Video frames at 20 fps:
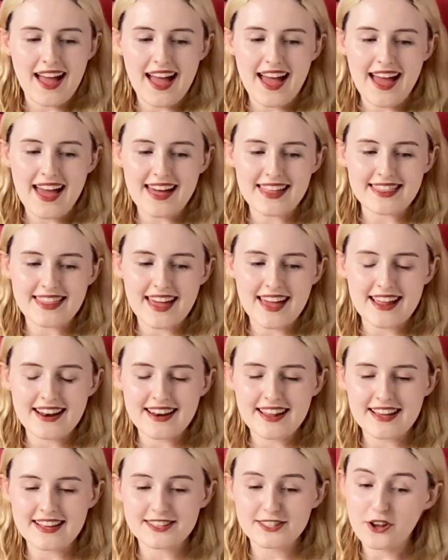And then
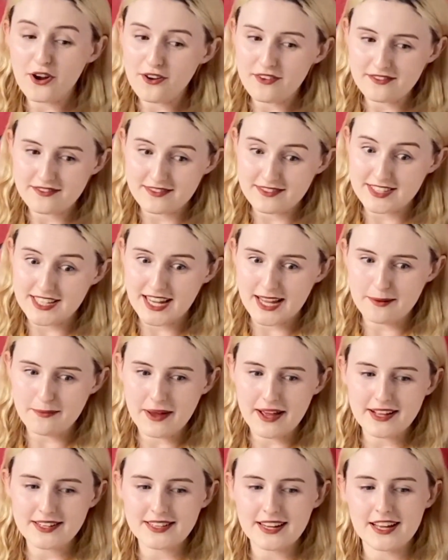his current
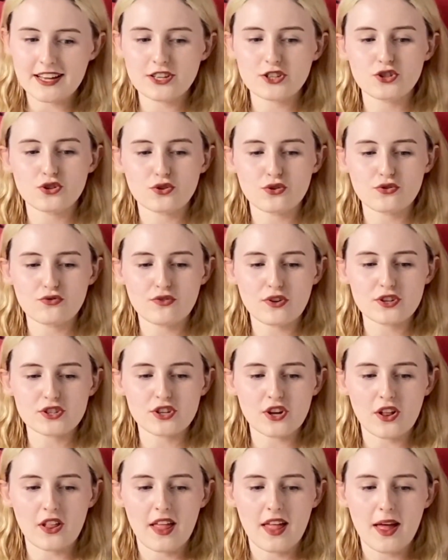teammate is George
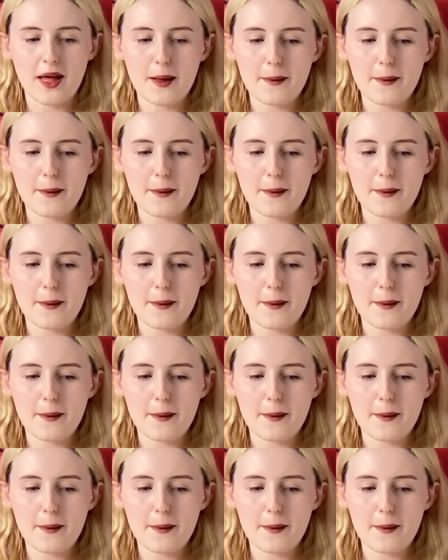Russell.